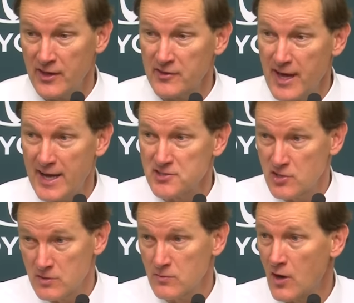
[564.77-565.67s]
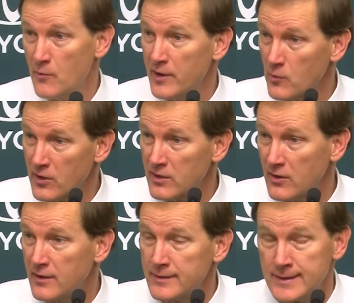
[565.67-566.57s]
The other guys are already working
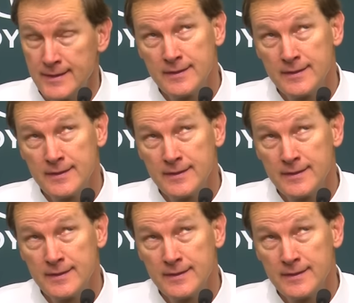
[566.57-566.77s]
on